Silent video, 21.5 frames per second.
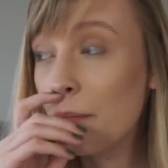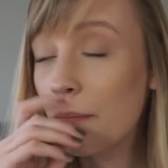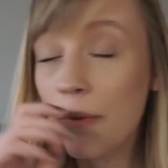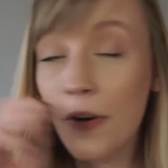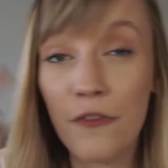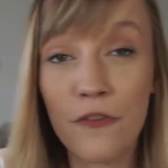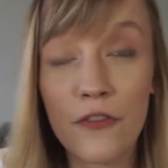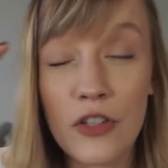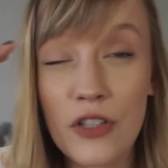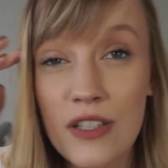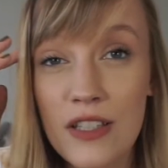
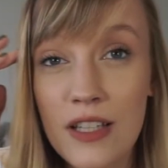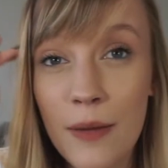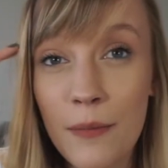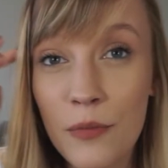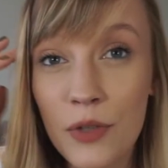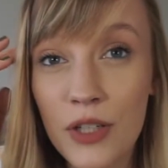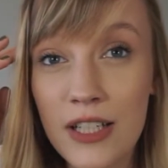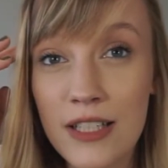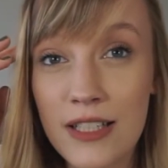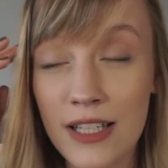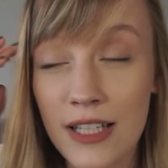But for some
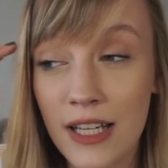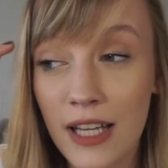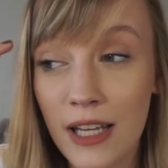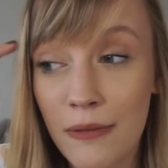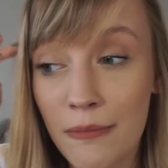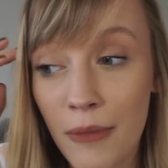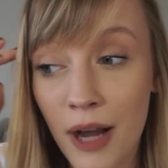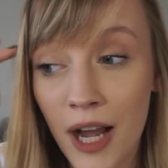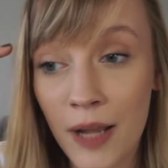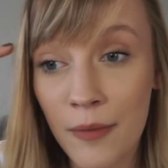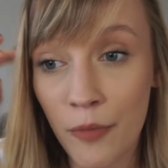reason
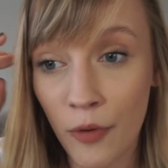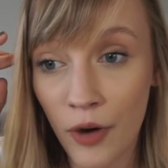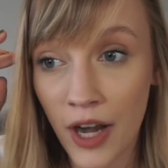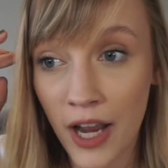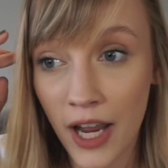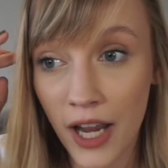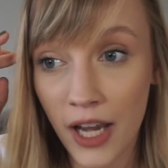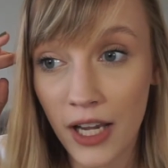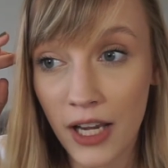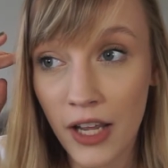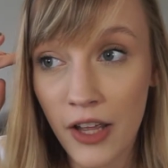in my
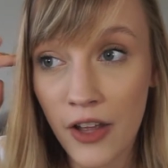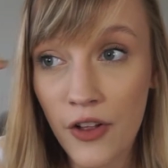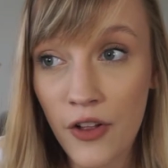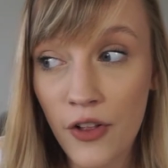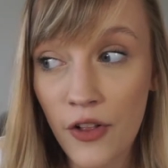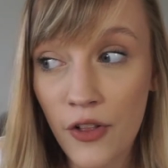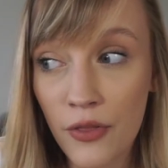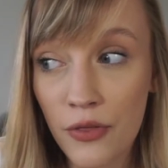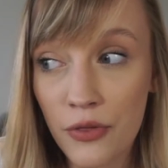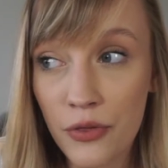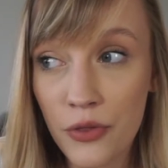brain,
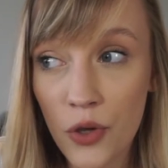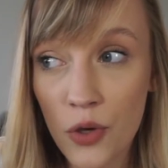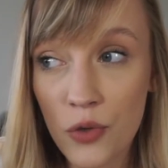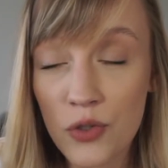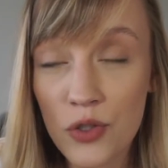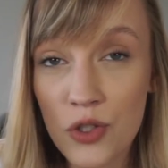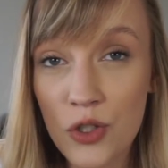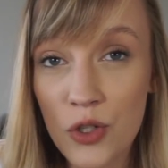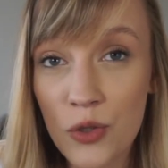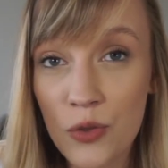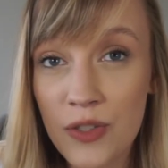
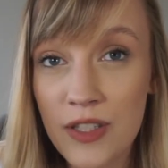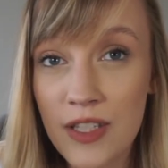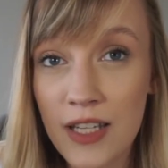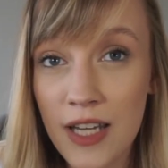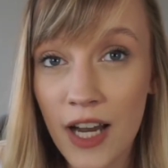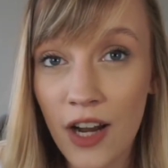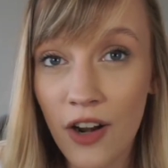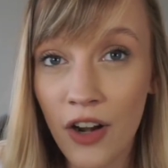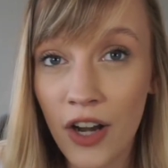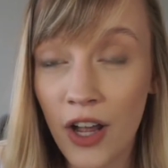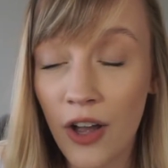those two
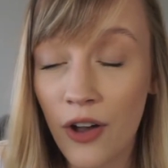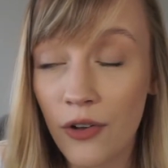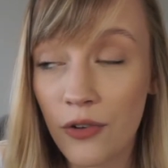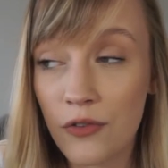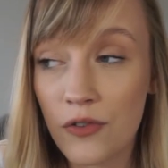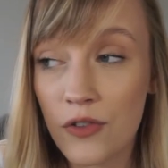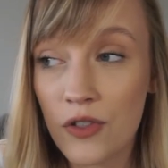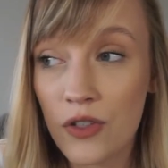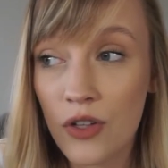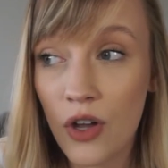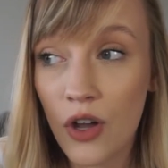
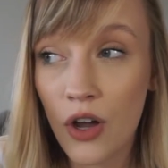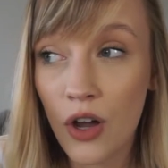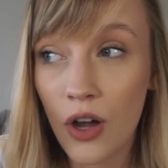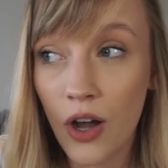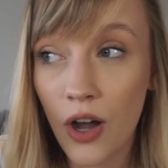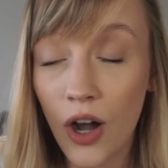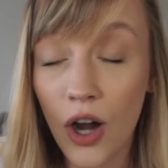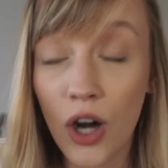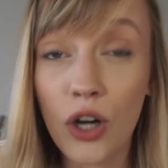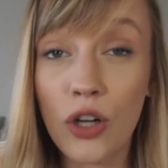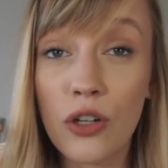scenarios
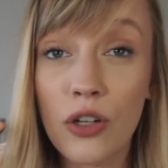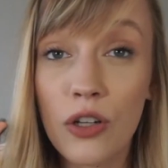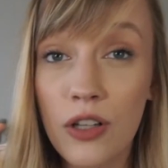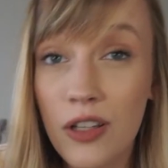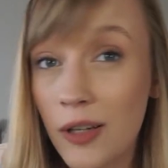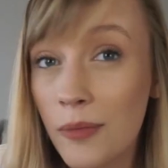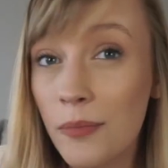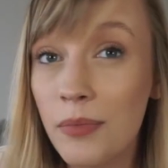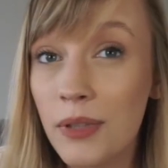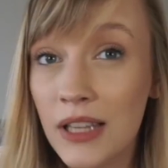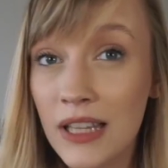are
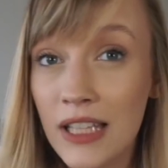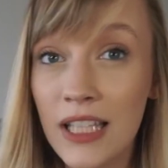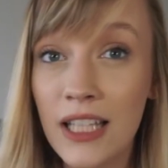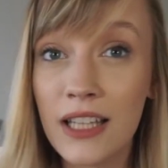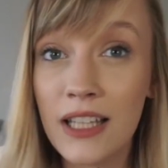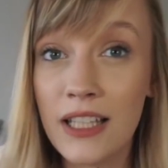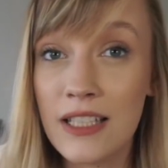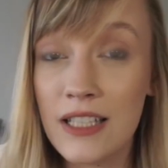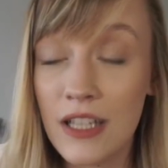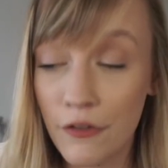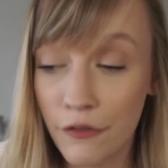
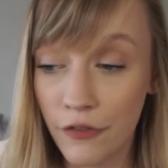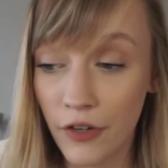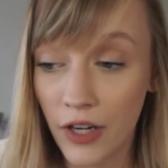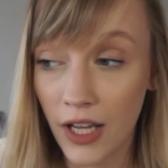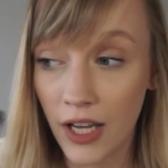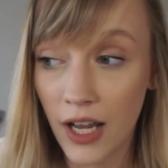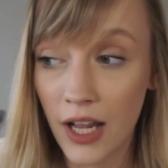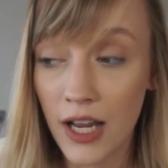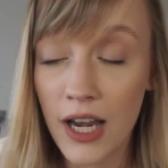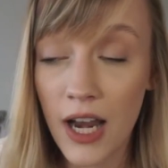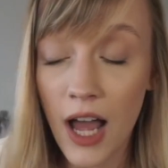completely different.
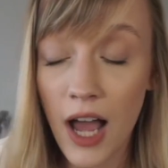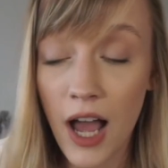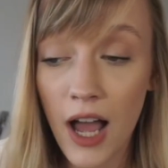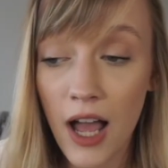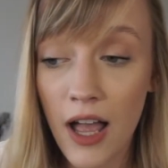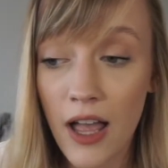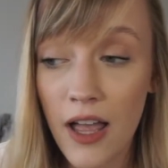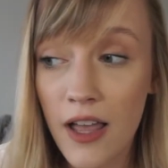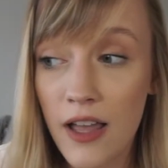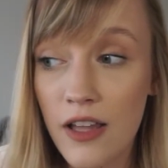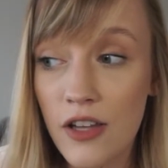And
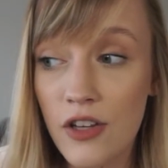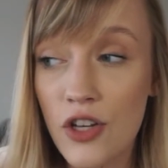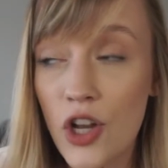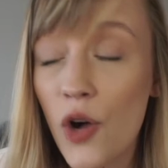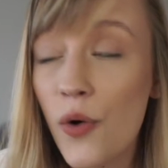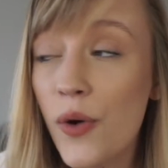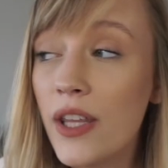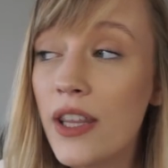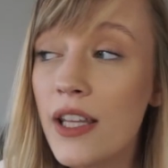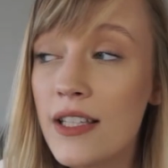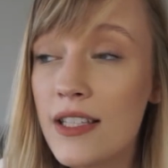
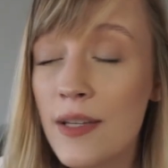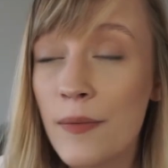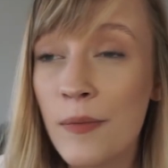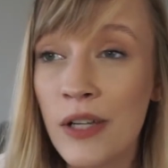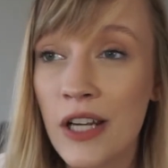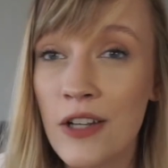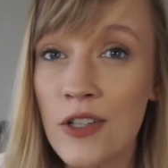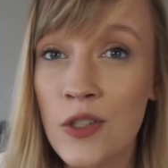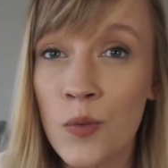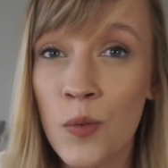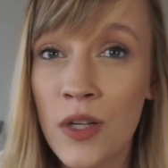knowing that
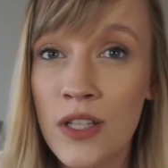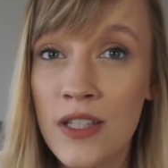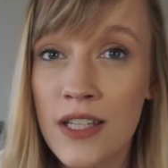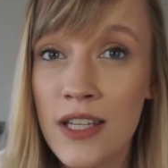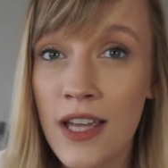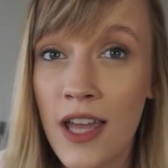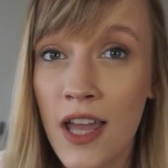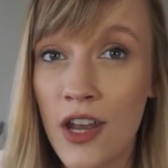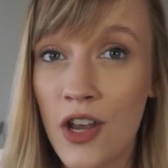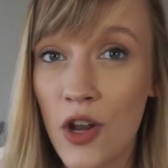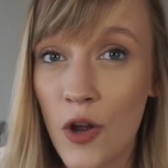someone else wants
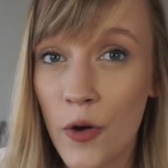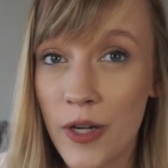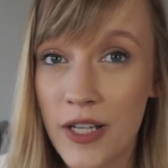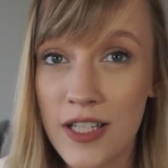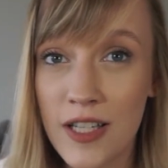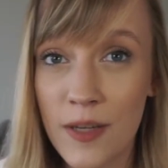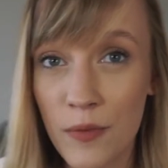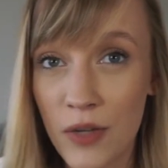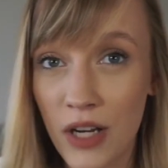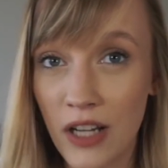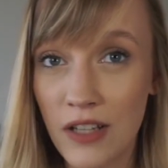it and knowing
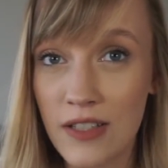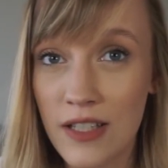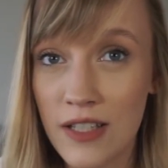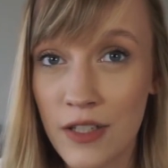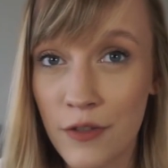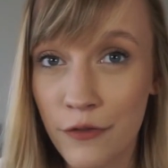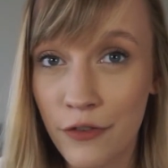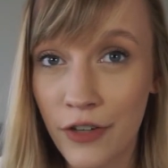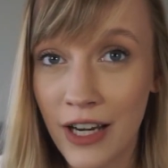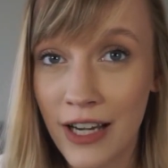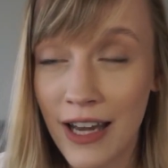someone else is
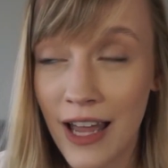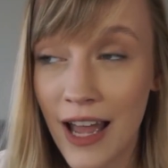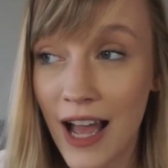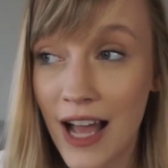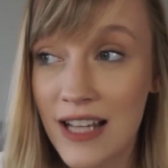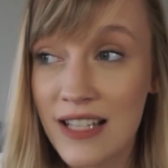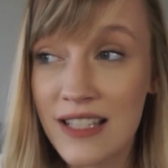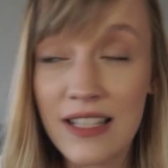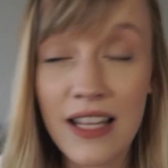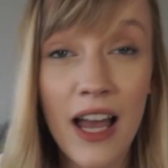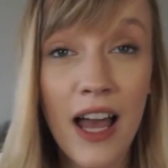afraid to
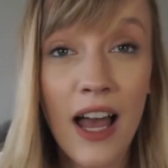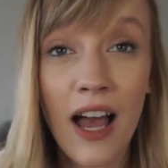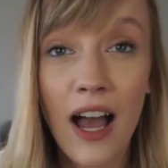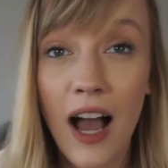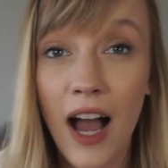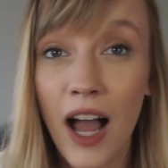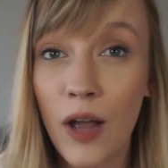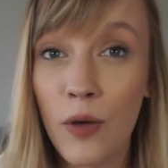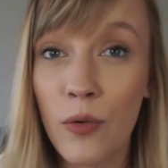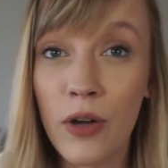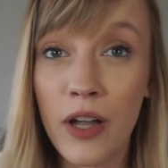ask,
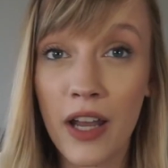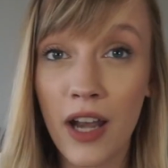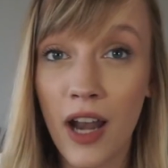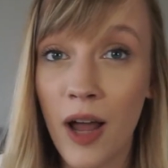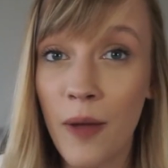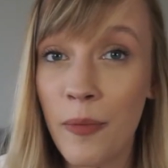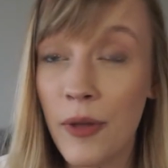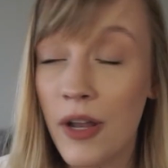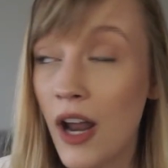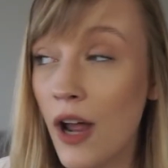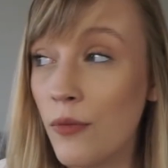I will get
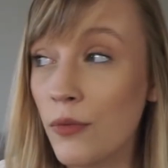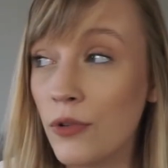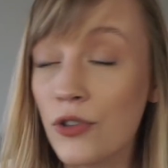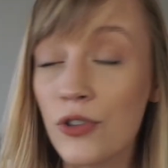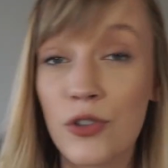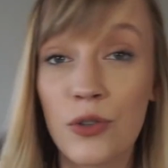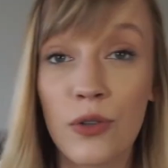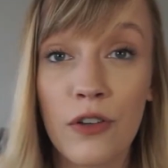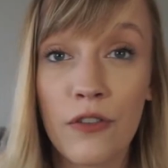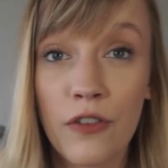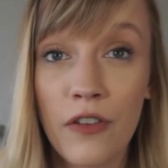up and I will
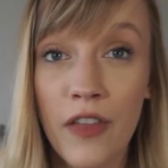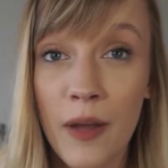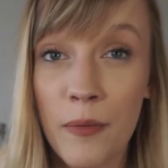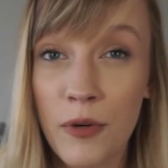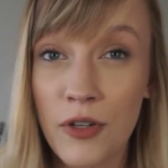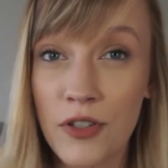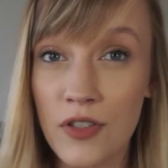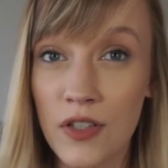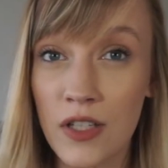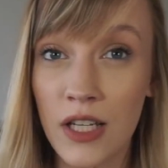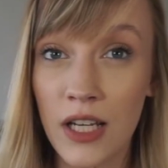do it for that
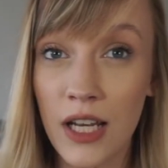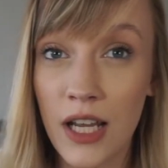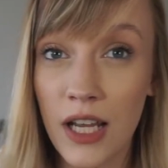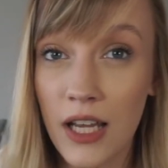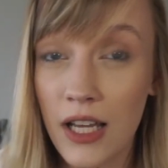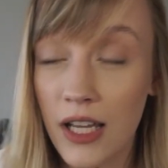person